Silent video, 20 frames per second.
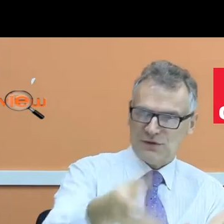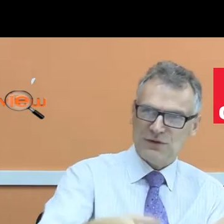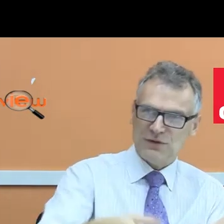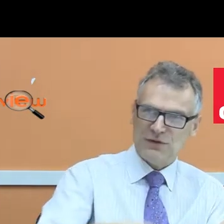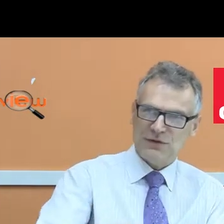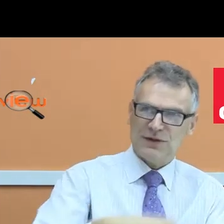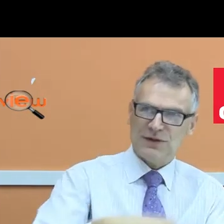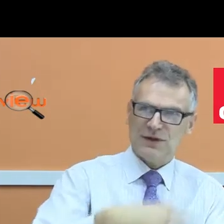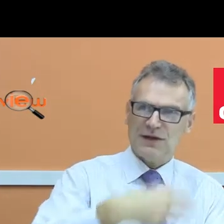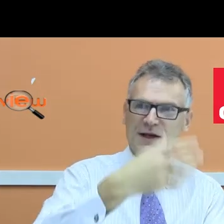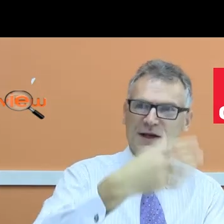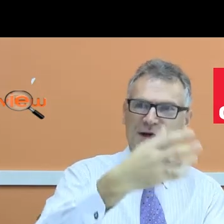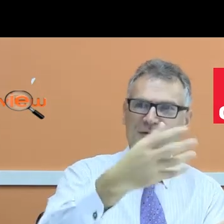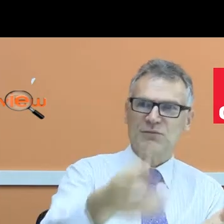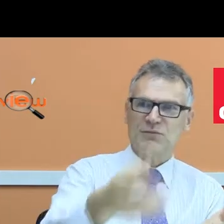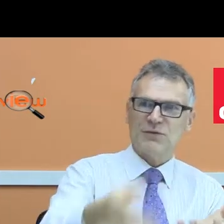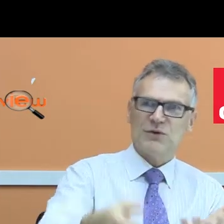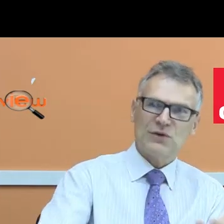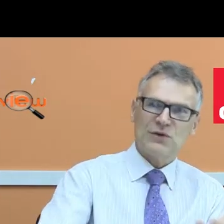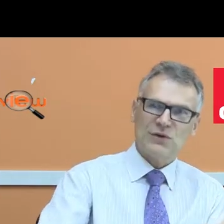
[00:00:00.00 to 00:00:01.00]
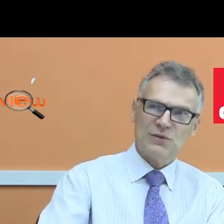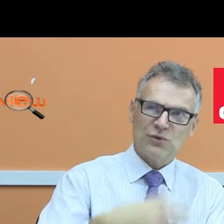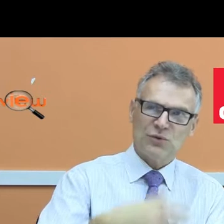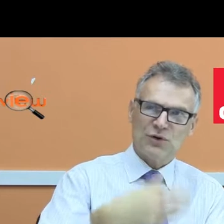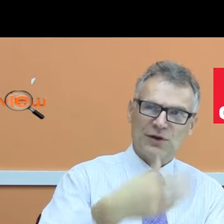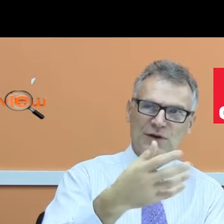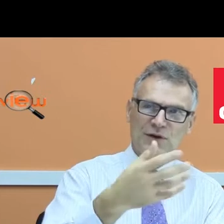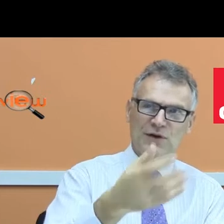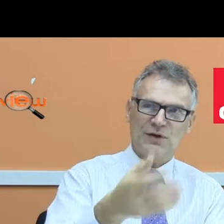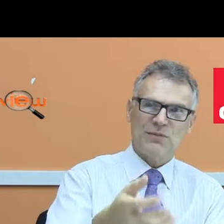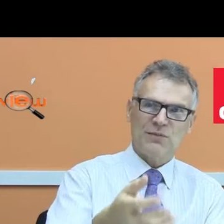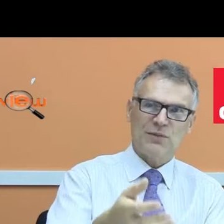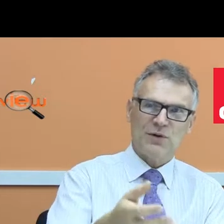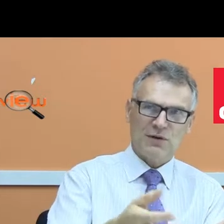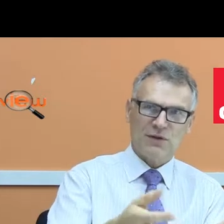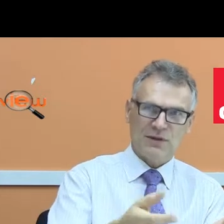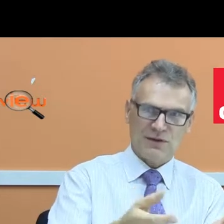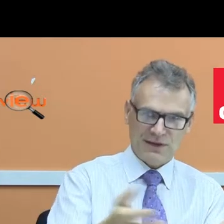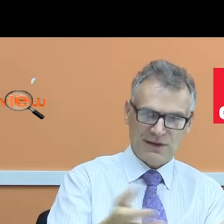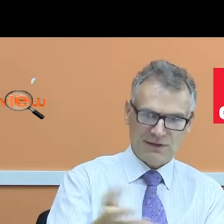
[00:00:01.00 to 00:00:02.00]
using a Government 2.0
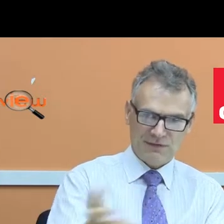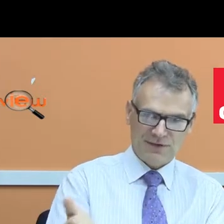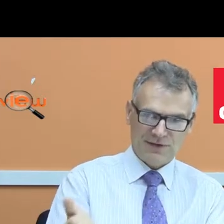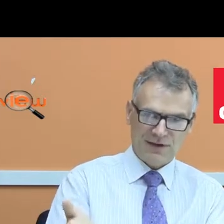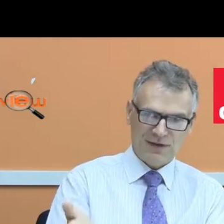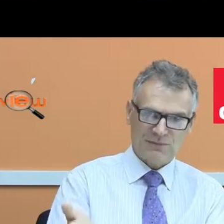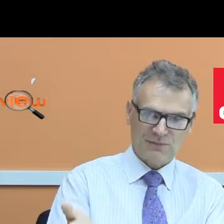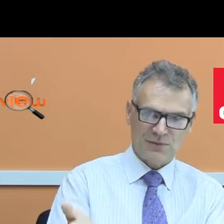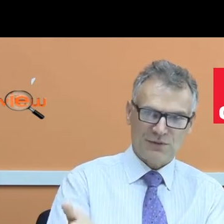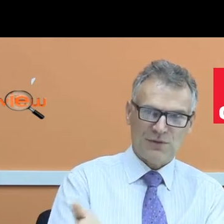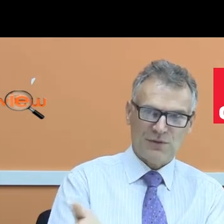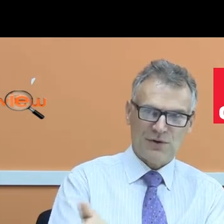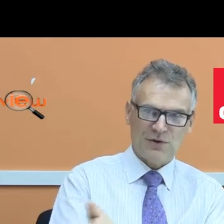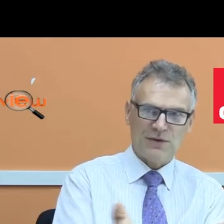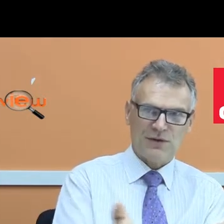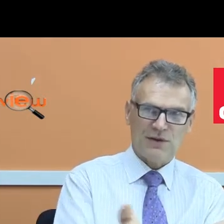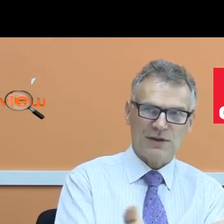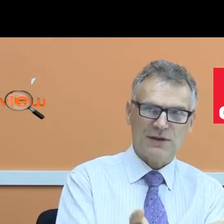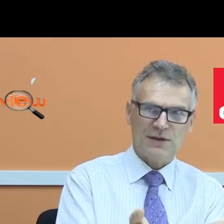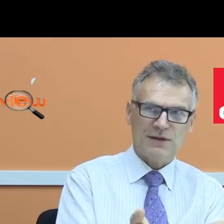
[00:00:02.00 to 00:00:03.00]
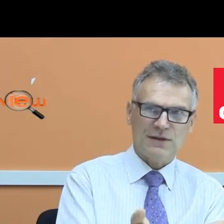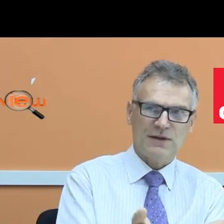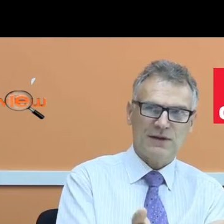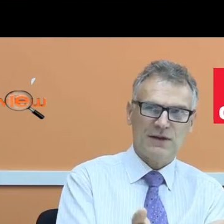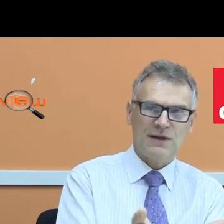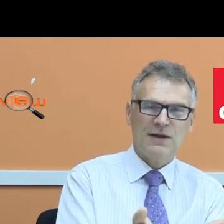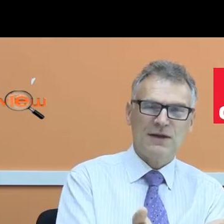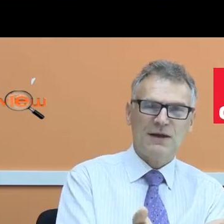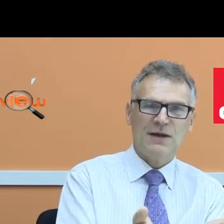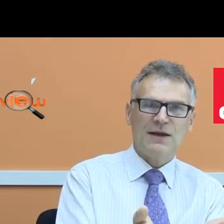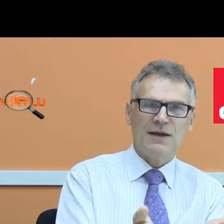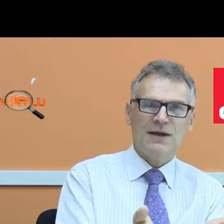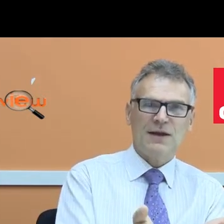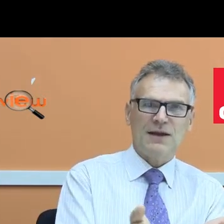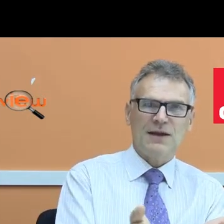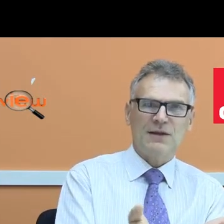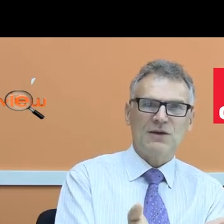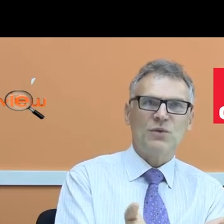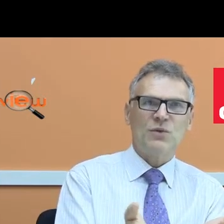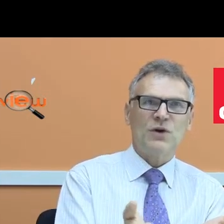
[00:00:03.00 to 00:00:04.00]
policy development process,
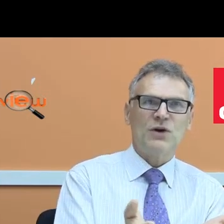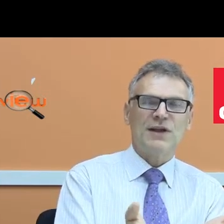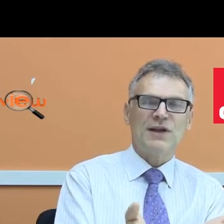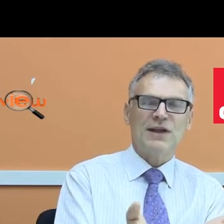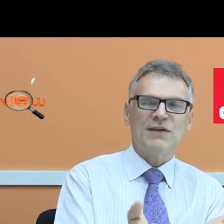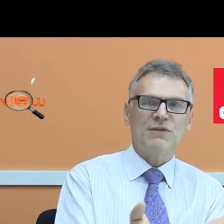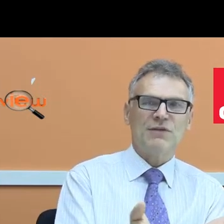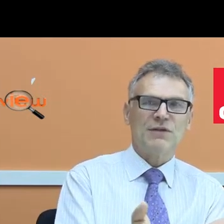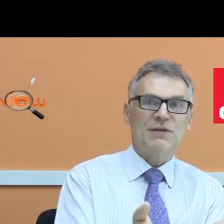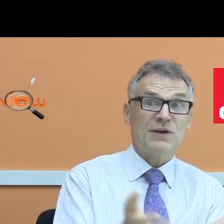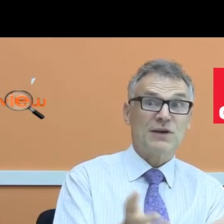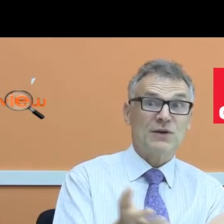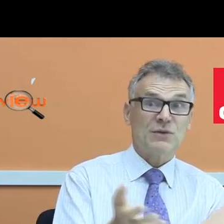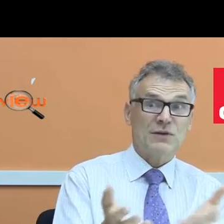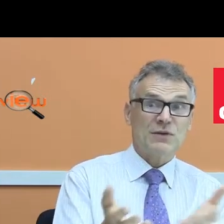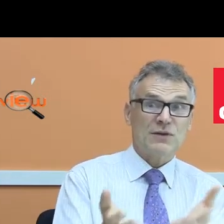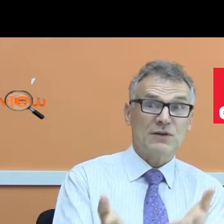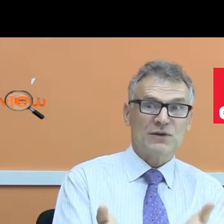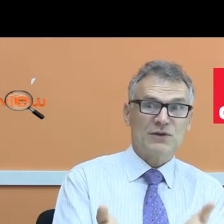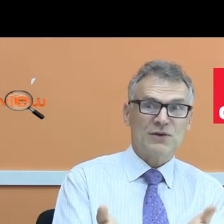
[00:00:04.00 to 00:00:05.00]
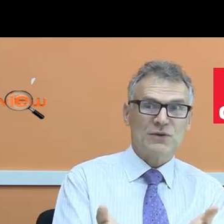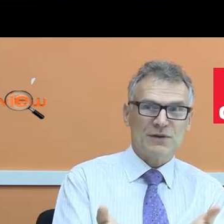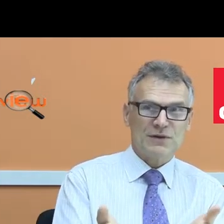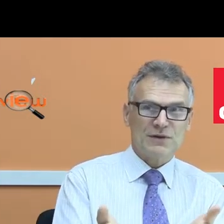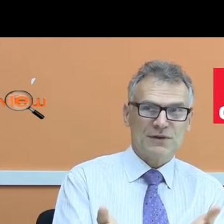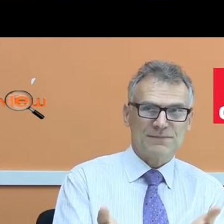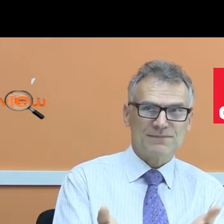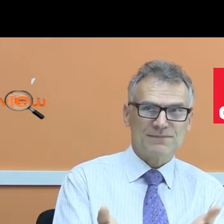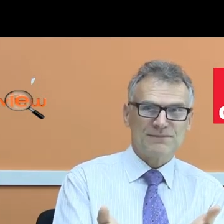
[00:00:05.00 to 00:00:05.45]
and you won't have the skills to do it.